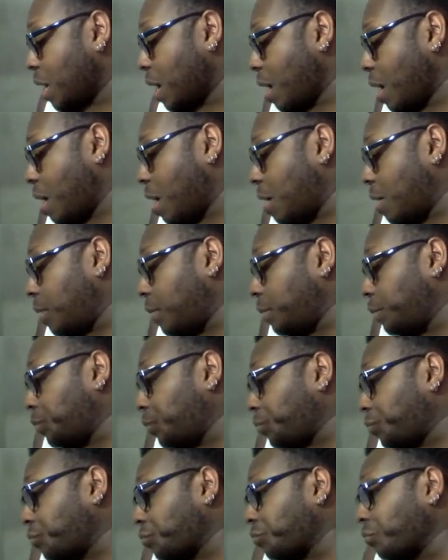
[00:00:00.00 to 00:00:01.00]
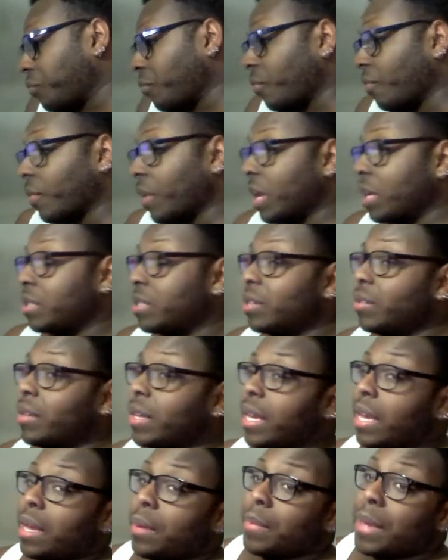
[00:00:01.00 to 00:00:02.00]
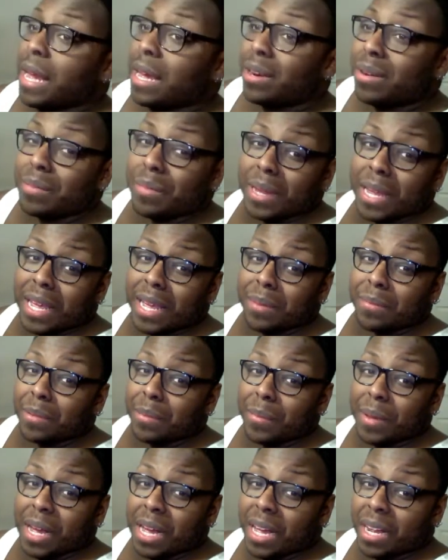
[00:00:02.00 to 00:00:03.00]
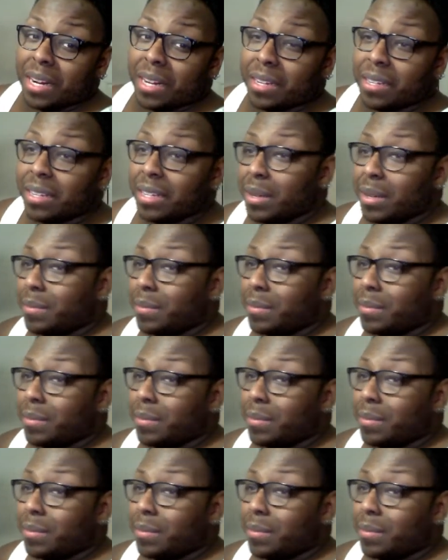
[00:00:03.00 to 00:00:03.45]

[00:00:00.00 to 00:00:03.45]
So yeah, but I don't blame Amada.